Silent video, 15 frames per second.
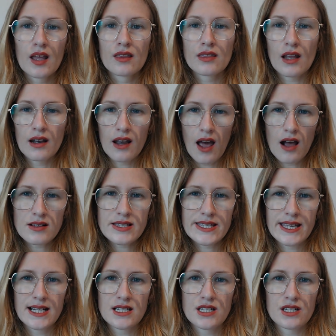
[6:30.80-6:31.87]
The last
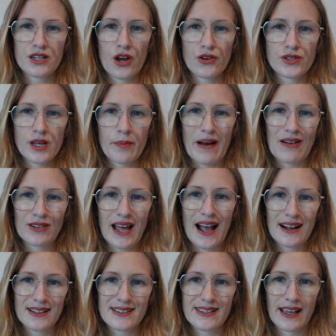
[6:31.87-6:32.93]
thing to note about
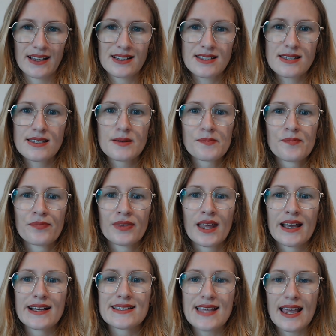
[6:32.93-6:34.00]
accents
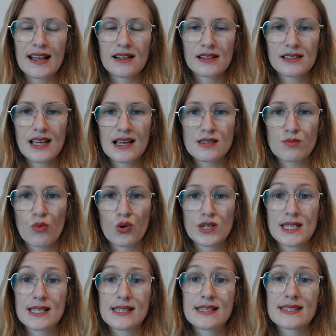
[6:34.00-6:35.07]
is England has more
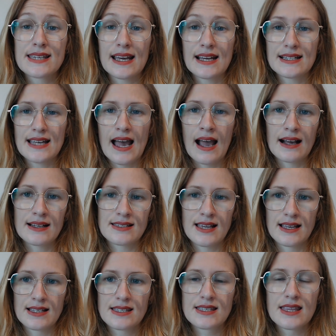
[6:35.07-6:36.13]
distinct
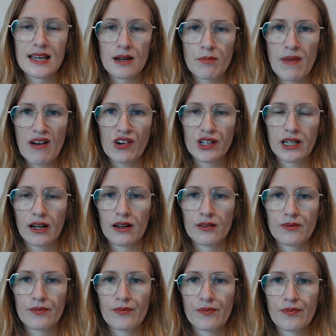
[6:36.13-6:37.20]
accents than America.
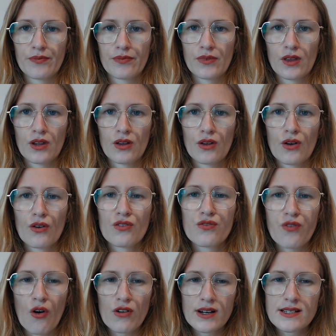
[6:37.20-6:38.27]

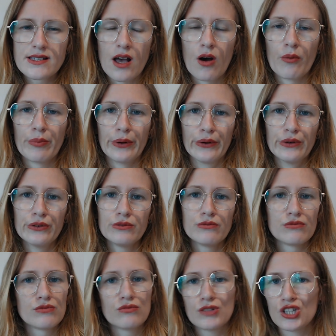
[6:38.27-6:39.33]
For example,
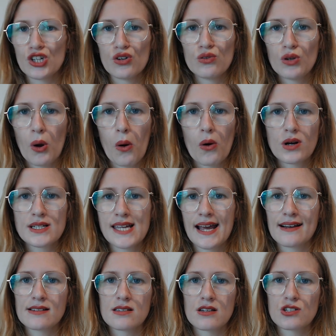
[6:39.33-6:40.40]
New York,
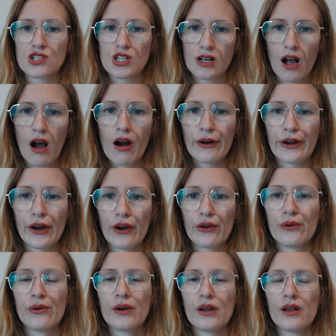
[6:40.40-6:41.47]
Texas, Chicago,